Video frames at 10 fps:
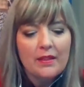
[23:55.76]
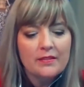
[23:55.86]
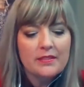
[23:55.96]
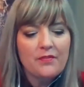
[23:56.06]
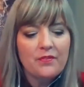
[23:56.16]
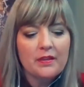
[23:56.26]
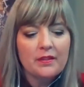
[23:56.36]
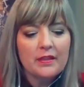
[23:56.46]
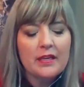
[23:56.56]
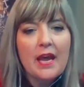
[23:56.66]

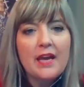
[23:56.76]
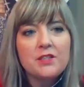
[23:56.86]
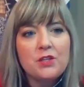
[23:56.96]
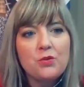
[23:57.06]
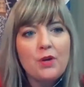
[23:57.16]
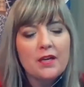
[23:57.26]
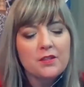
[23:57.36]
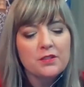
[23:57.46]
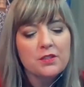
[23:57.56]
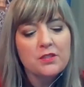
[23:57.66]
Definitely. And you
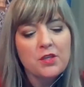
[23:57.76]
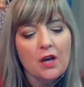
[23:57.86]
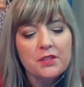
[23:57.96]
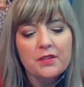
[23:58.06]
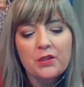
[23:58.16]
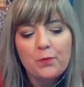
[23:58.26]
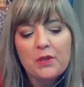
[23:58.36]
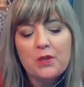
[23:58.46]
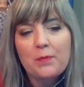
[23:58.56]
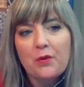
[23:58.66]
had talked a little
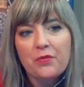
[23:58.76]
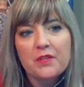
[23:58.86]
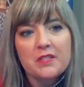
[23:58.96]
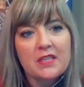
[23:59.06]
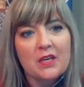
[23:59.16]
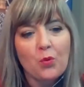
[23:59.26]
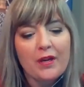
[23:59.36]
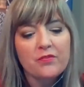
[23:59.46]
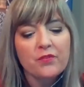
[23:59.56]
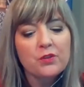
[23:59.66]
bit about the
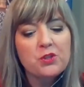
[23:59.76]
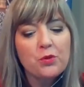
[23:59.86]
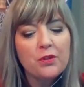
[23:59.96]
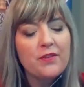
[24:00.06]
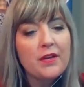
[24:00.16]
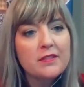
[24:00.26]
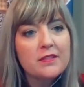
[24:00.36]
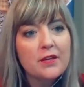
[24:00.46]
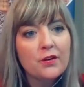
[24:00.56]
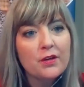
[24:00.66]
statewide virtual events
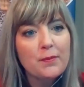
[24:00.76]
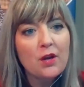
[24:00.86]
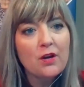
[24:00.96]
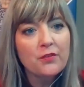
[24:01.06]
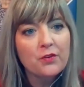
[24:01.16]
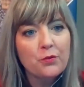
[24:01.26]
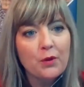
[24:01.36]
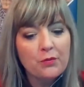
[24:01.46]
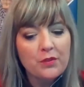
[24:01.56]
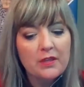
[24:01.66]
that are going to be offered
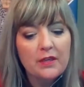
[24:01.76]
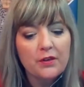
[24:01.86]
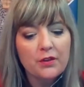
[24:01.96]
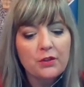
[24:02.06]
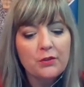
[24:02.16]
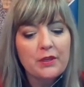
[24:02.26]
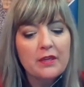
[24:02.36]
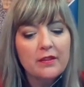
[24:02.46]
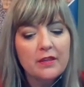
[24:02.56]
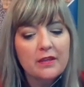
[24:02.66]
throughout the year,
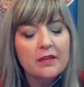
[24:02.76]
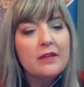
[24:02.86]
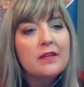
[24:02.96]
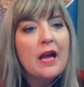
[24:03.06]
including the